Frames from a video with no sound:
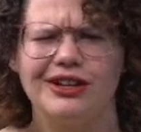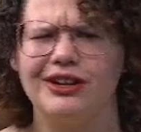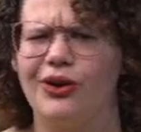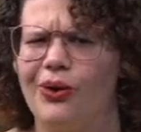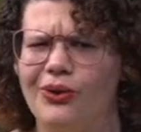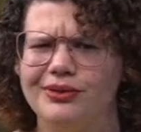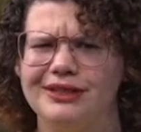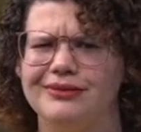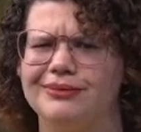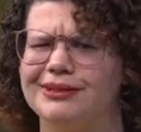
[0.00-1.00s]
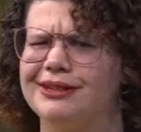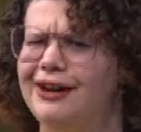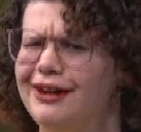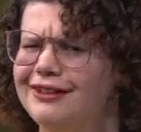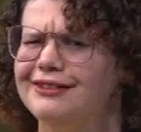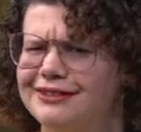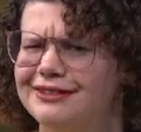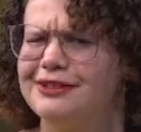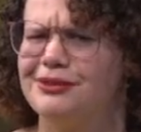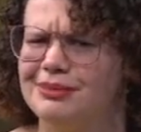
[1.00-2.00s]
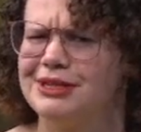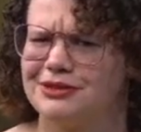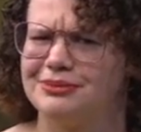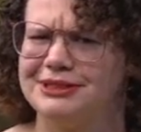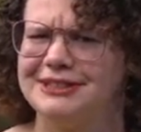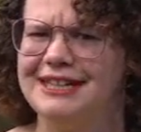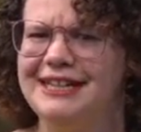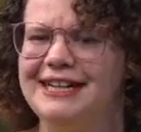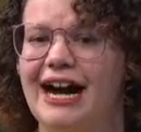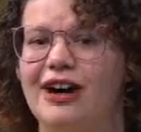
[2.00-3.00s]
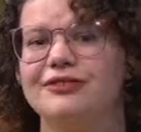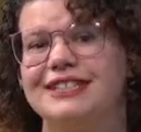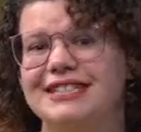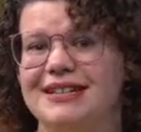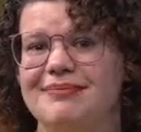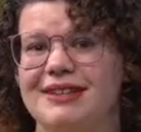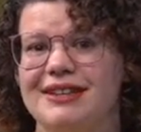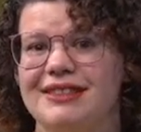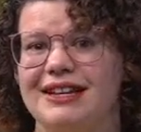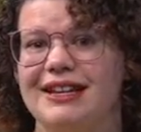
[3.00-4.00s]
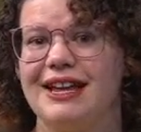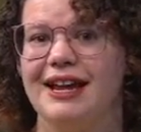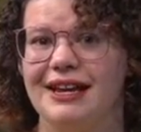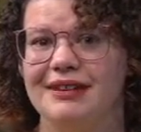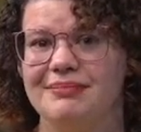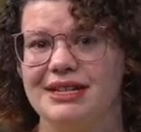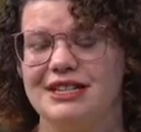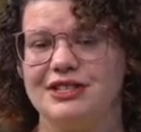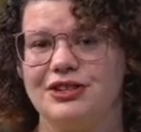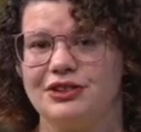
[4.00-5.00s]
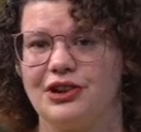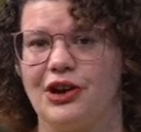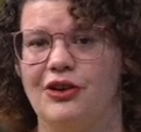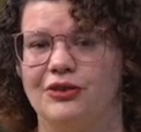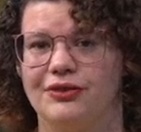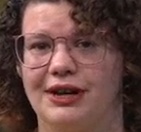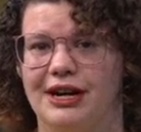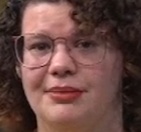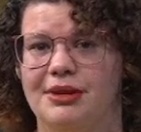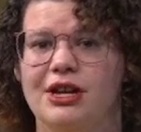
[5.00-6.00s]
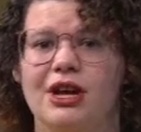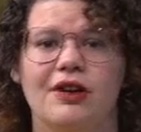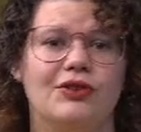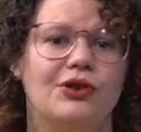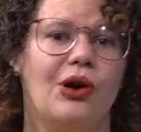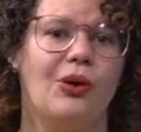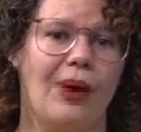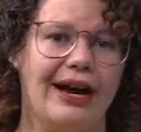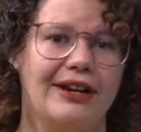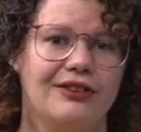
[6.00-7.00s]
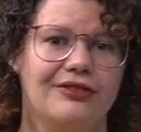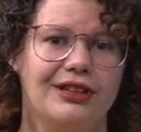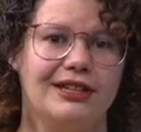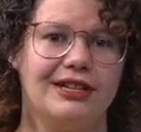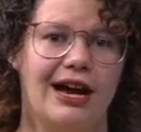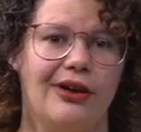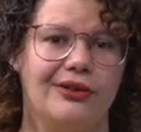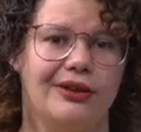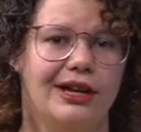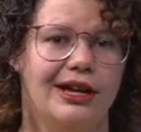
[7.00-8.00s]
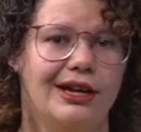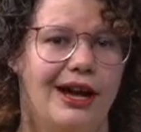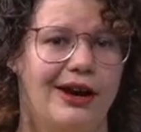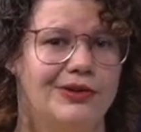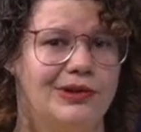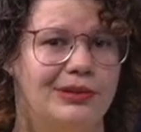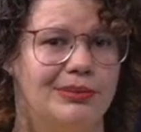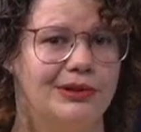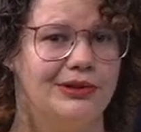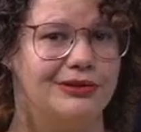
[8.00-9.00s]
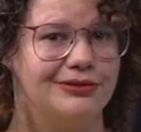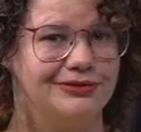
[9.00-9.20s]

and cold, and we're all a little miserable. However, it's something that can be easier to overcome if you know why you're feeling down and how to improve.